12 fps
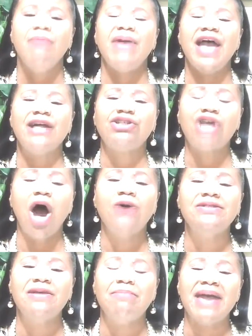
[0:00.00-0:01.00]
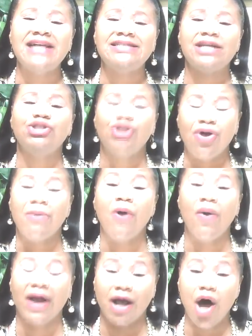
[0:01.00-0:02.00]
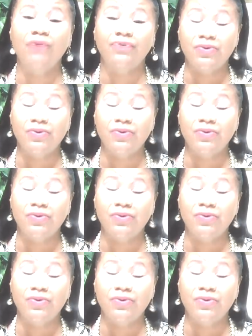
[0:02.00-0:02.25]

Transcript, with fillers: Being chosen means that you're going to go